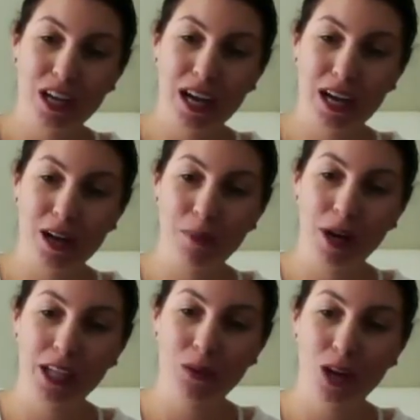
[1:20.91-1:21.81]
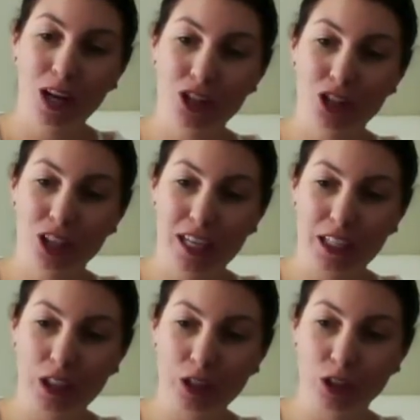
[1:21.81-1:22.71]
body wash,
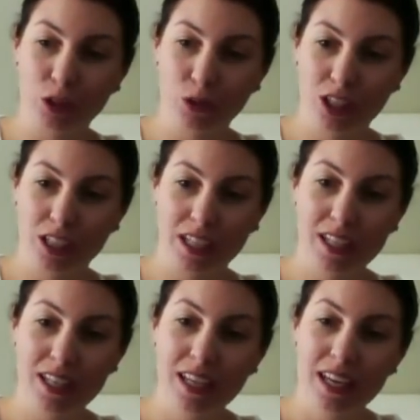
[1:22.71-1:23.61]
and lotion in it.